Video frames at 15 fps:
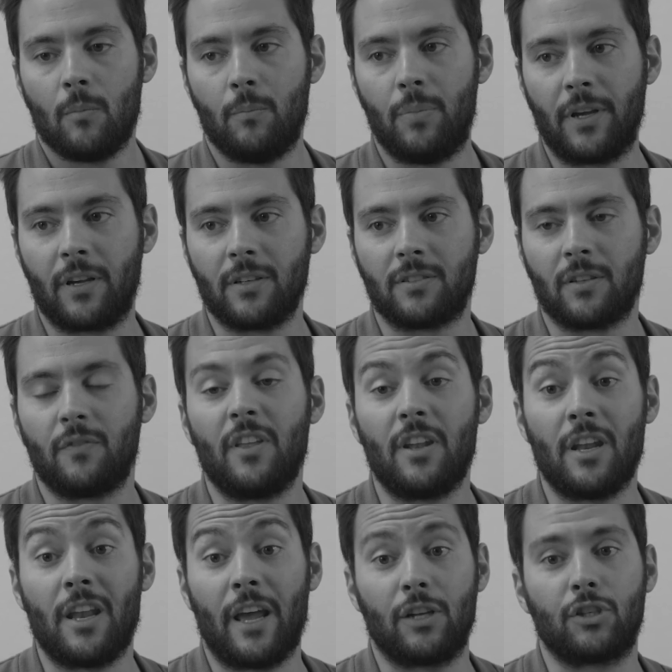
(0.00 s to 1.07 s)
because of the
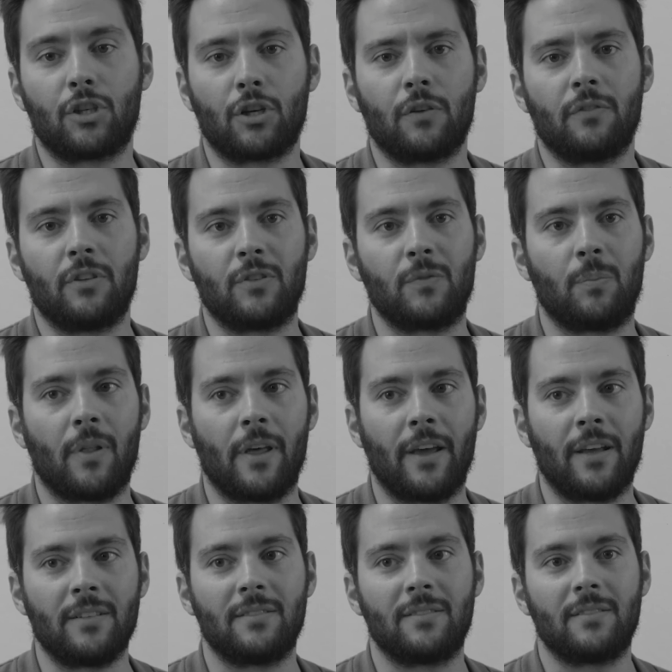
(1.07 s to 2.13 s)
nature of this
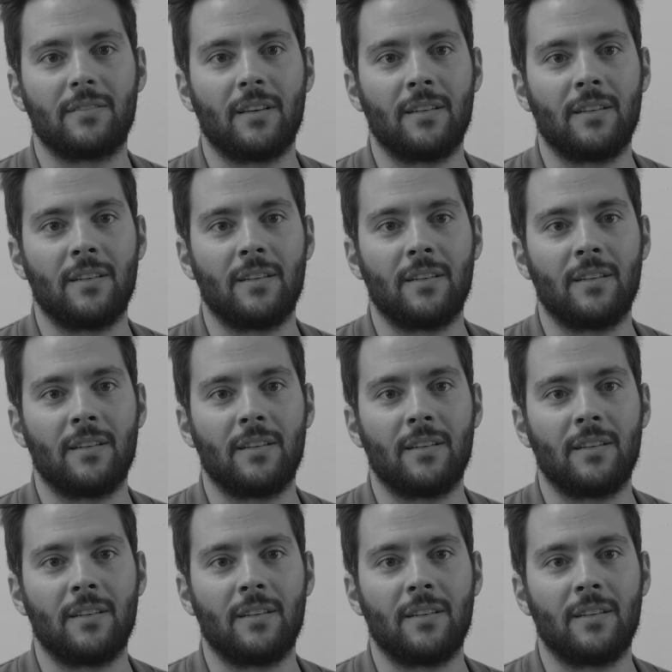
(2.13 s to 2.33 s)
place.